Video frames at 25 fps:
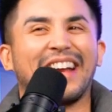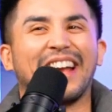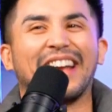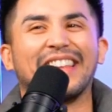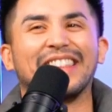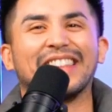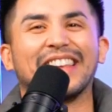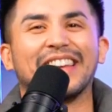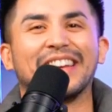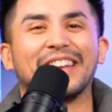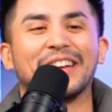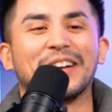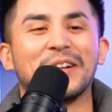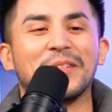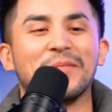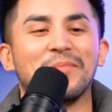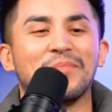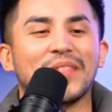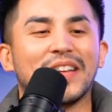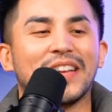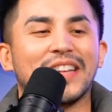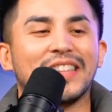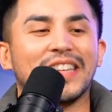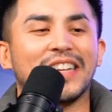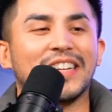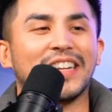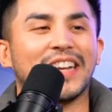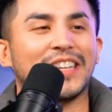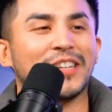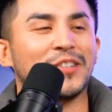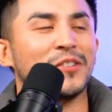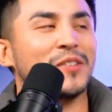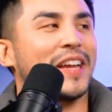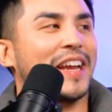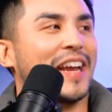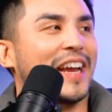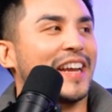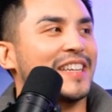Then you had to
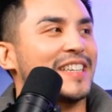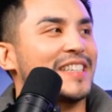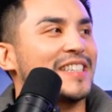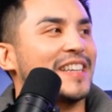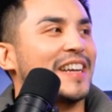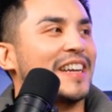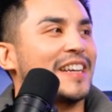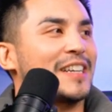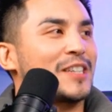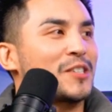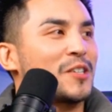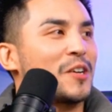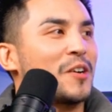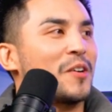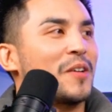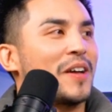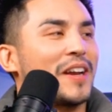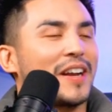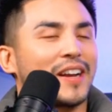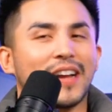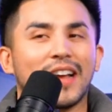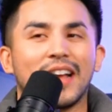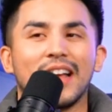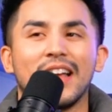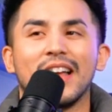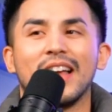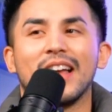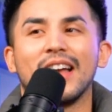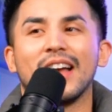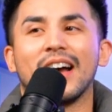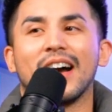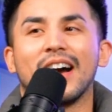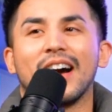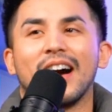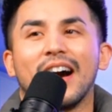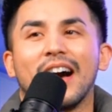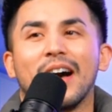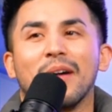do the handshake. So like,
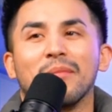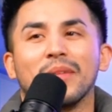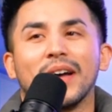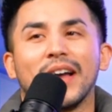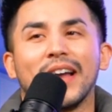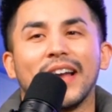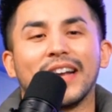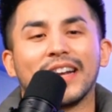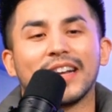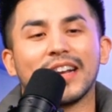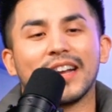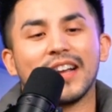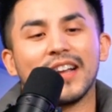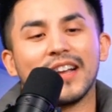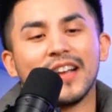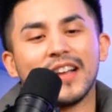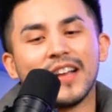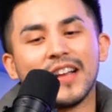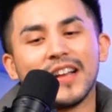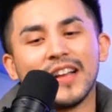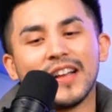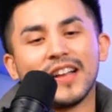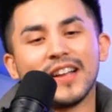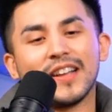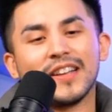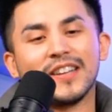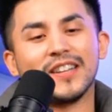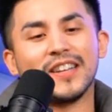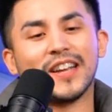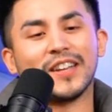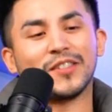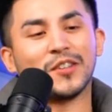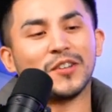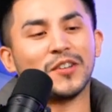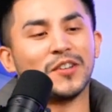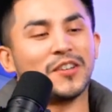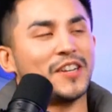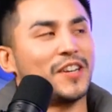I'm like, you
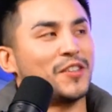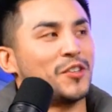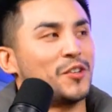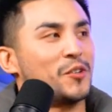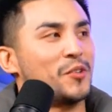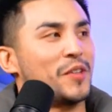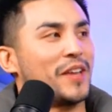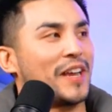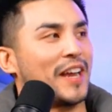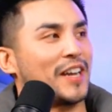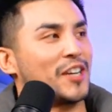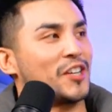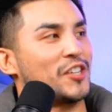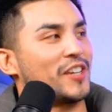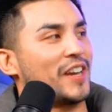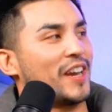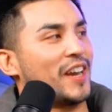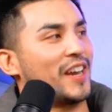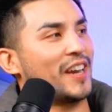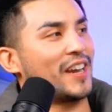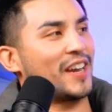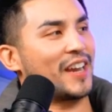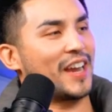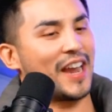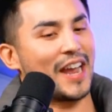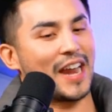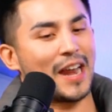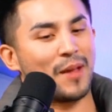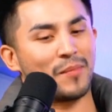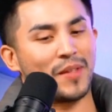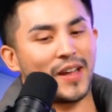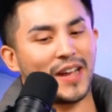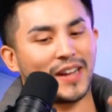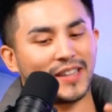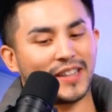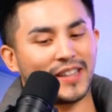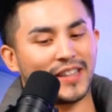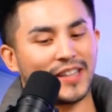had to do the handshake. And I'm
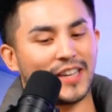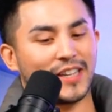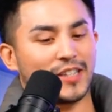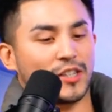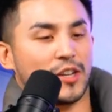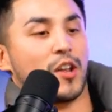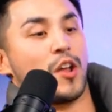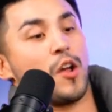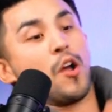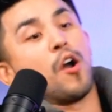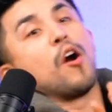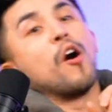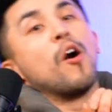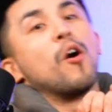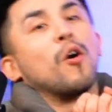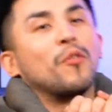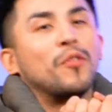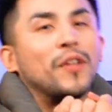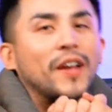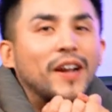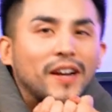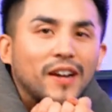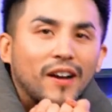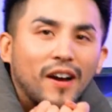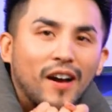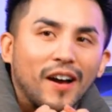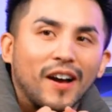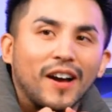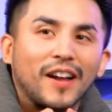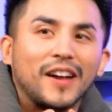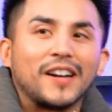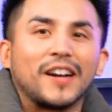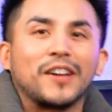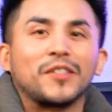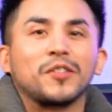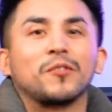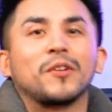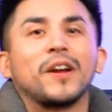like, this. Oh, thank God,
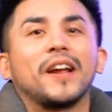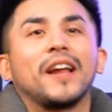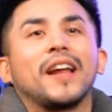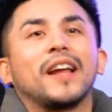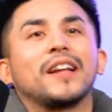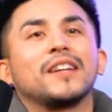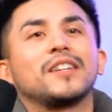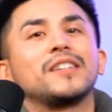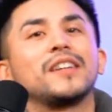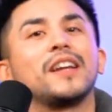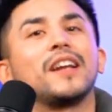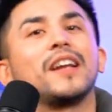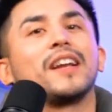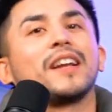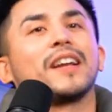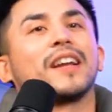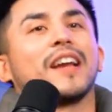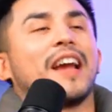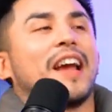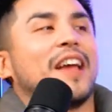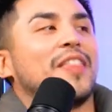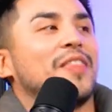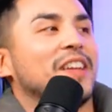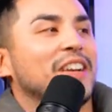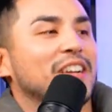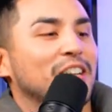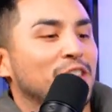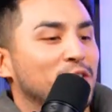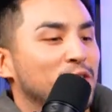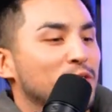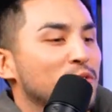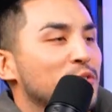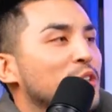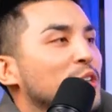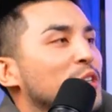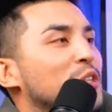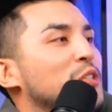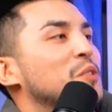I got the right handshake. And then you have to
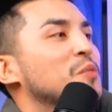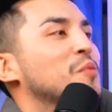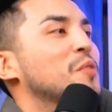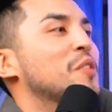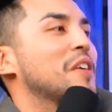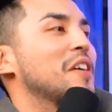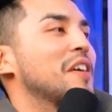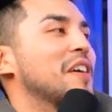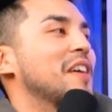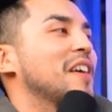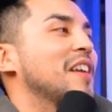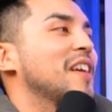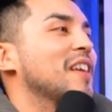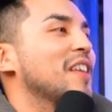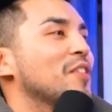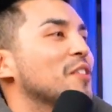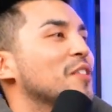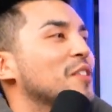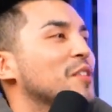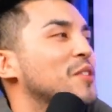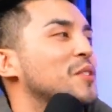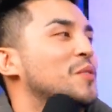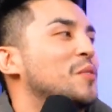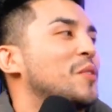do this one and this